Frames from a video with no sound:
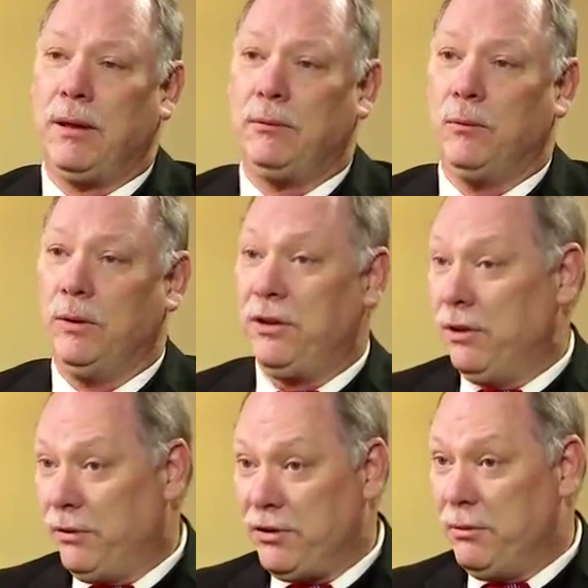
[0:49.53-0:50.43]
Went to the
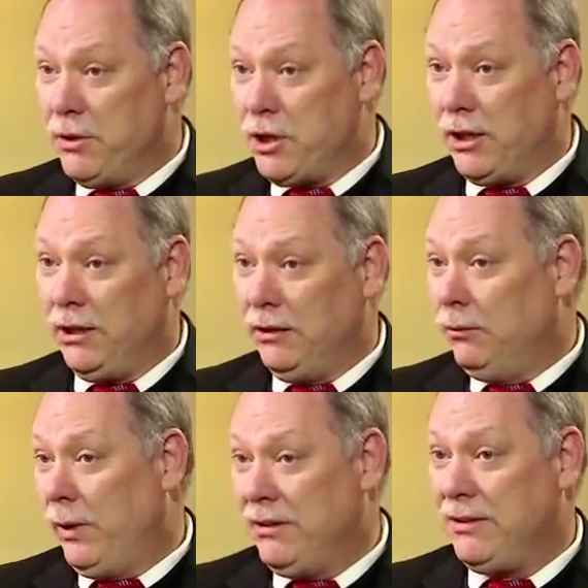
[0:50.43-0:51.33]
University of Michigan in
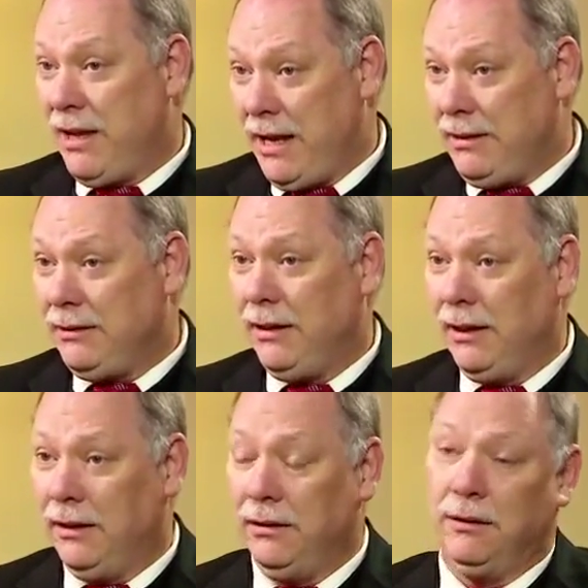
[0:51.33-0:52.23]
Wayne State
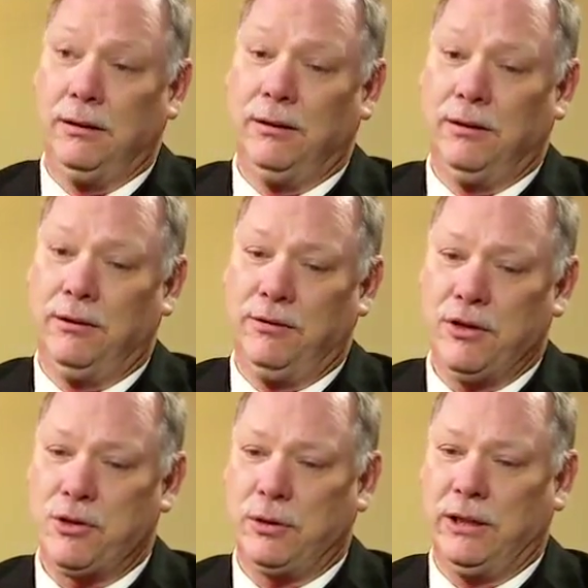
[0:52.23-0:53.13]
and
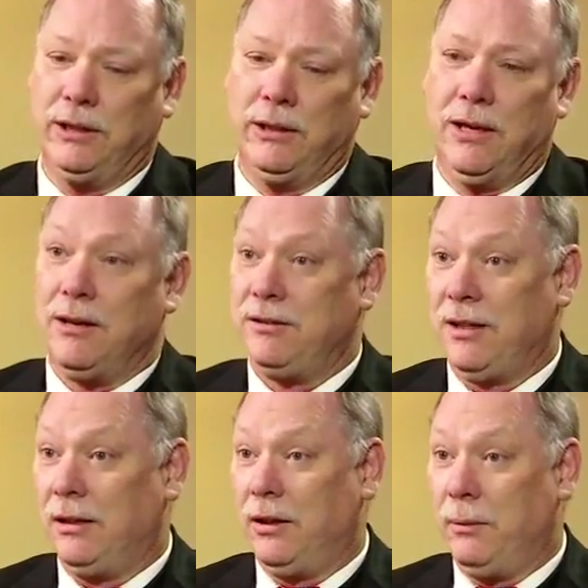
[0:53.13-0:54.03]
eventually
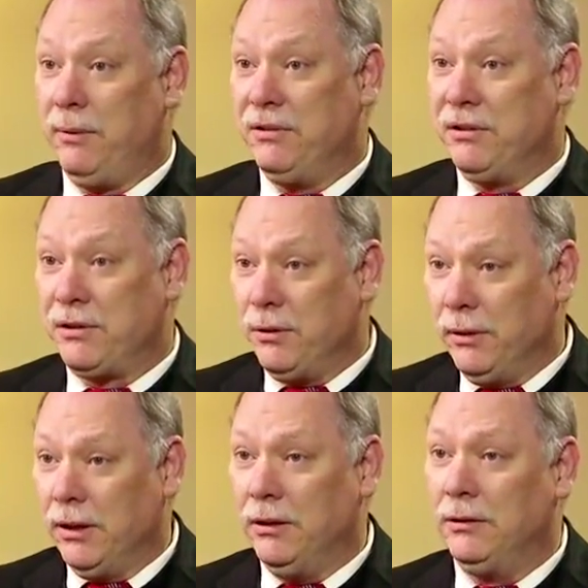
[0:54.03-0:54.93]
settled on a business
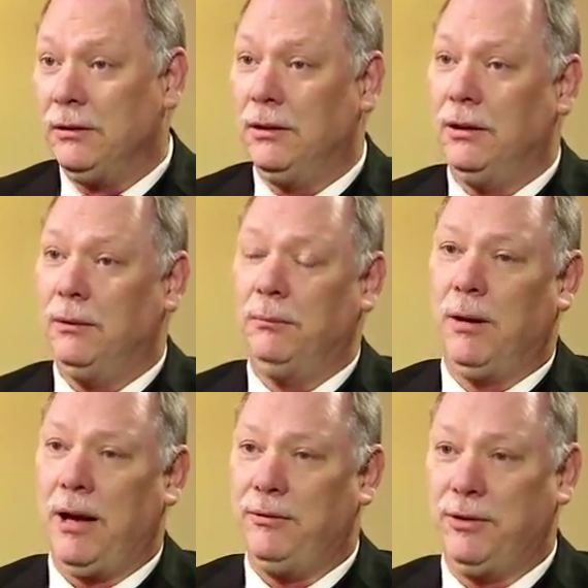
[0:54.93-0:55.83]
career.
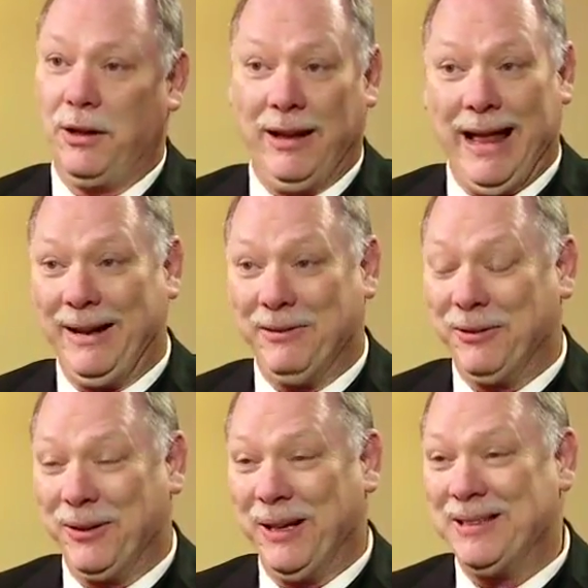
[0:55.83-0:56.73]
I've done a lot of
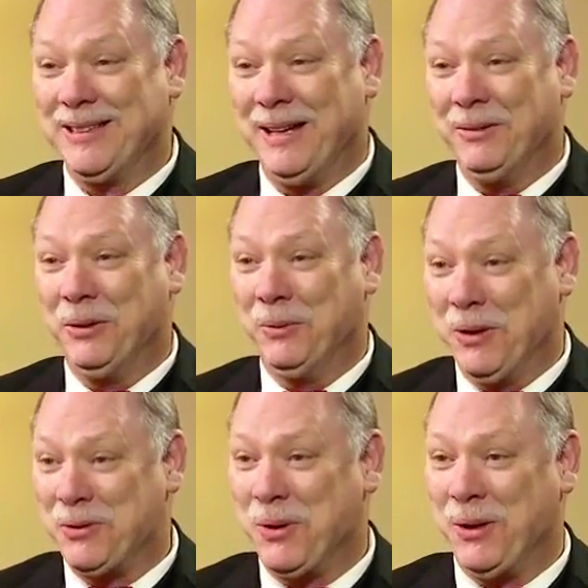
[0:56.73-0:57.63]
different things. I owned a
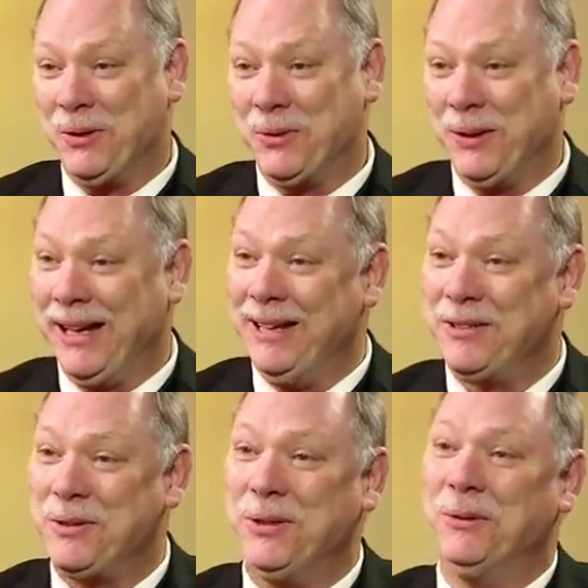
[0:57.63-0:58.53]
restaurant on 28th
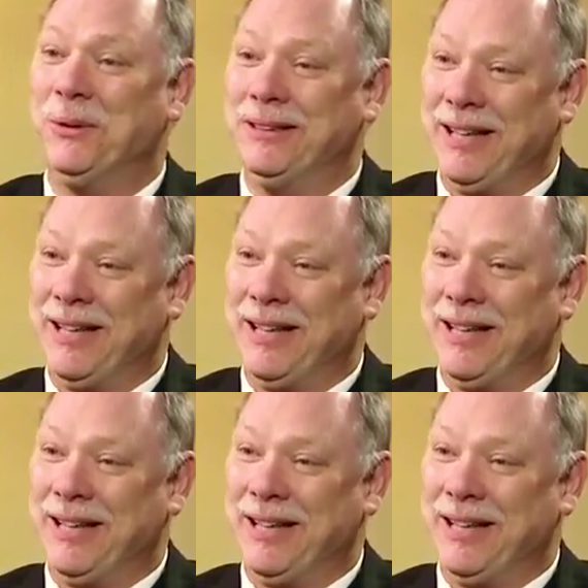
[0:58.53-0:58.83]
Street at one